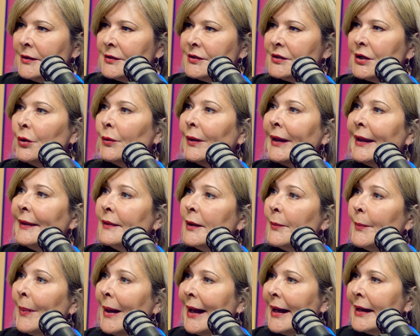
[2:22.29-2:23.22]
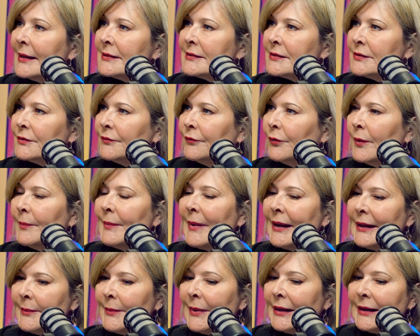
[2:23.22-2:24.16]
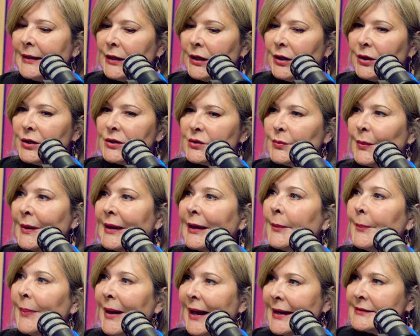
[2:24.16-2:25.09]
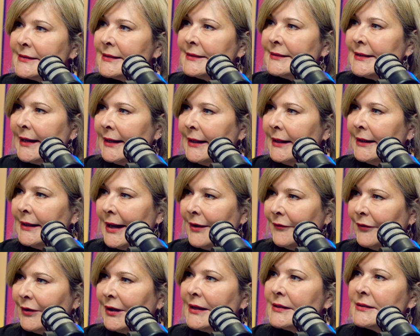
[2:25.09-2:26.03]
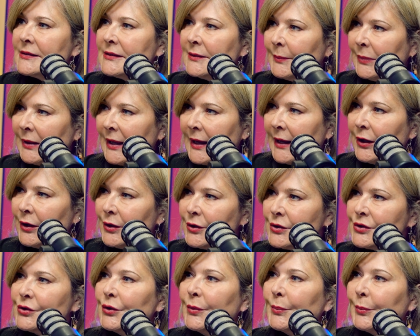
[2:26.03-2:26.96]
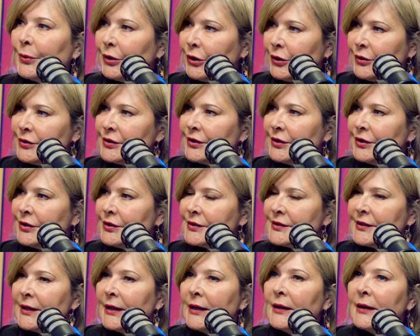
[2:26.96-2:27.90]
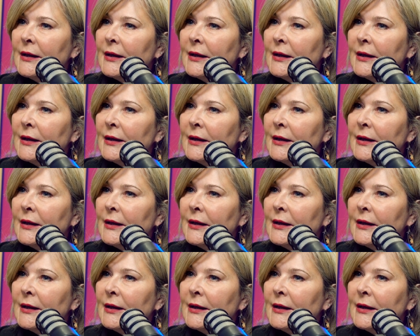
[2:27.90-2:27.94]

So in the past, for many, many years, we capacitated African suppliers or producers